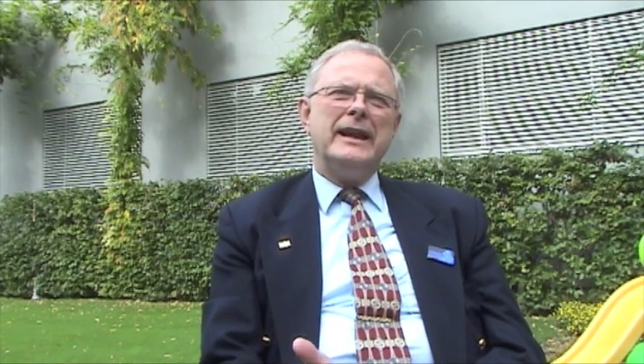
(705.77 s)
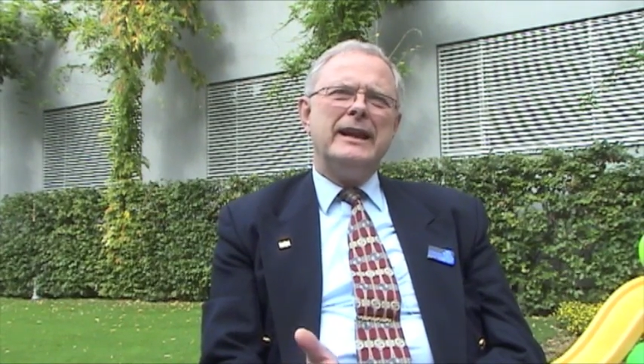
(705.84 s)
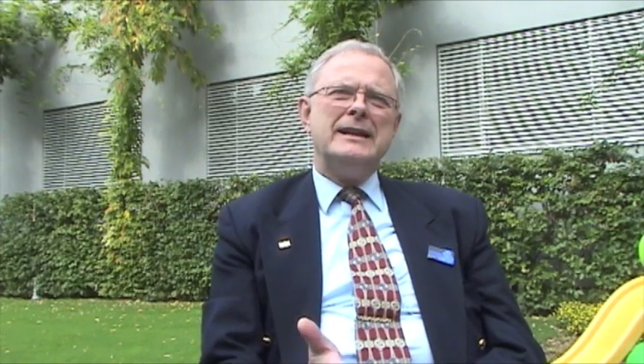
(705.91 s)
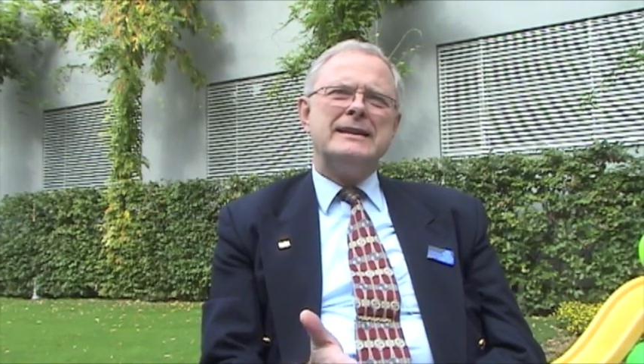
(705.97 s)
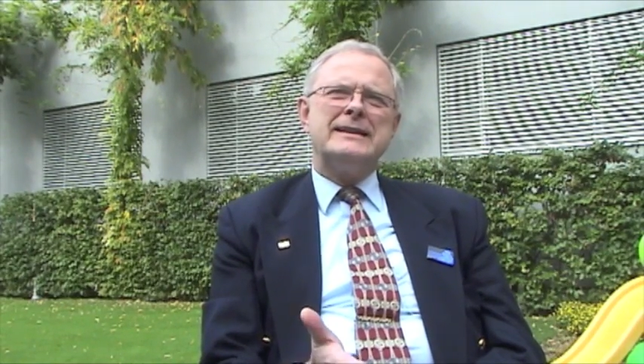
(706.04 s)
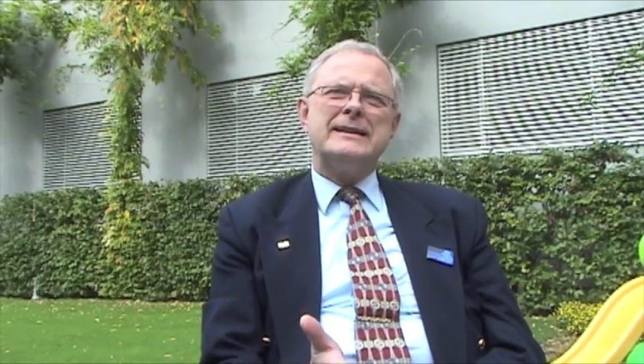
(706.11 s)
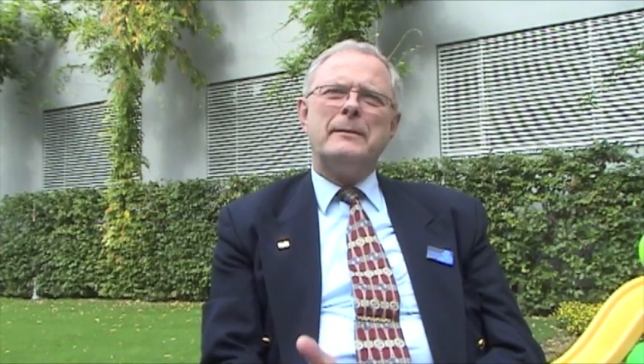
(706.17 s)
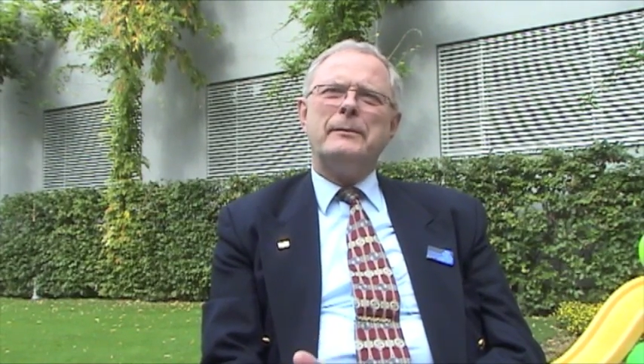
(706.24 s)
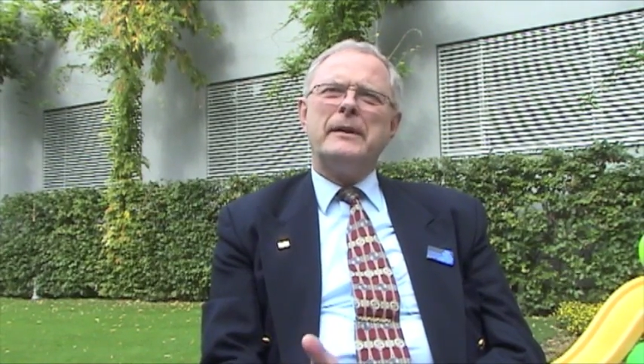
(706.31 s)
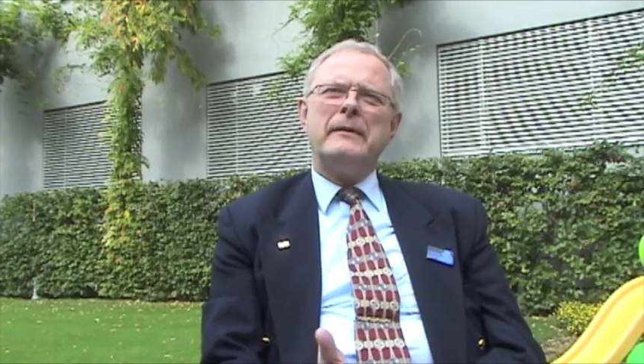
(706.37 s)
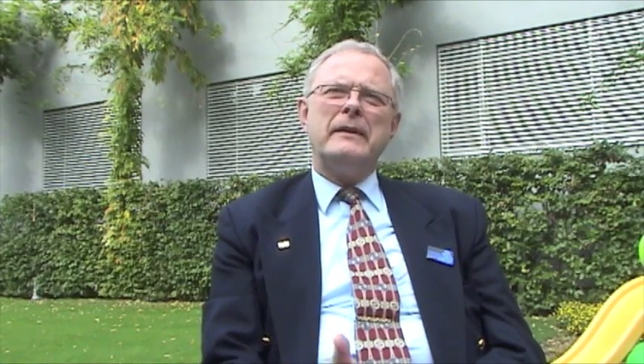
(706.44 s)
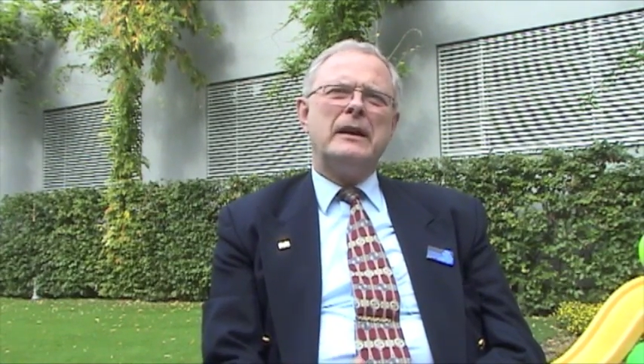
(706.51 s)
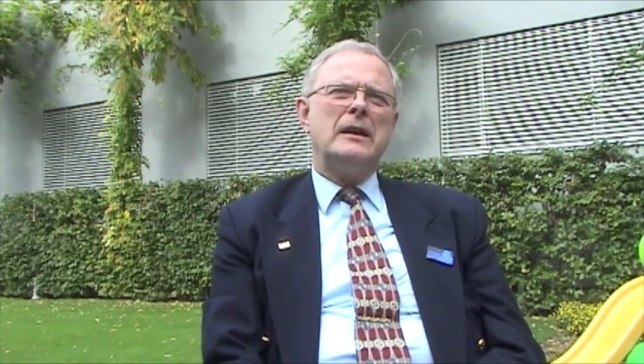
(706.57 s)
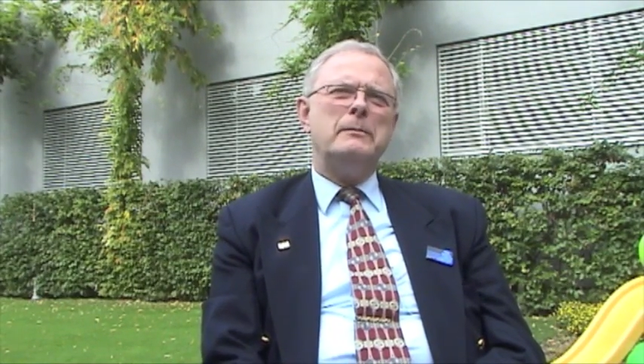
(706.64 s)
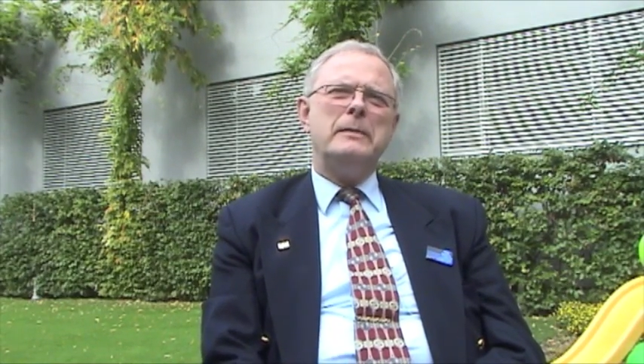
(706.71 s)
is
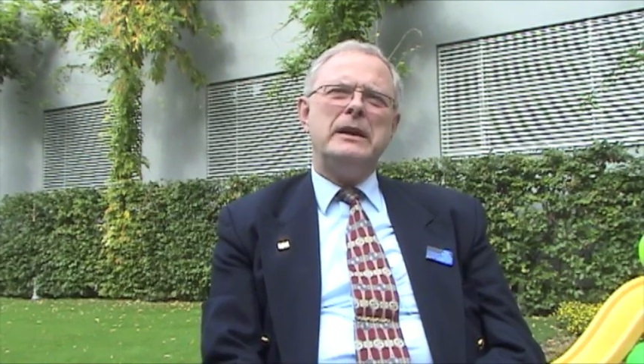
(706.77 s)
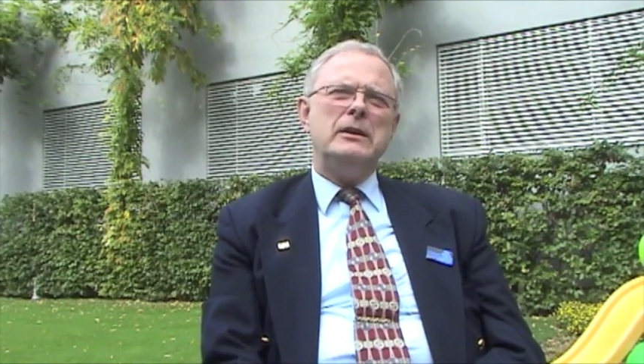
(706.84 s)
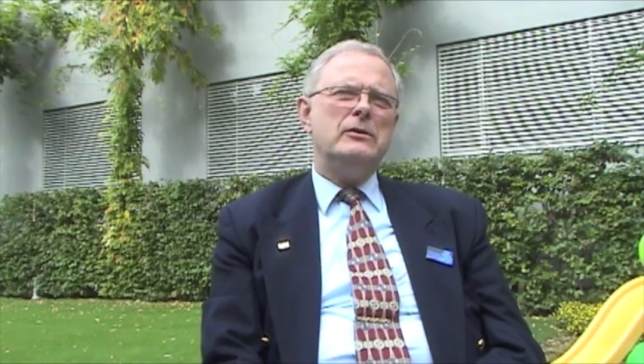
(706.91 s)
something that can be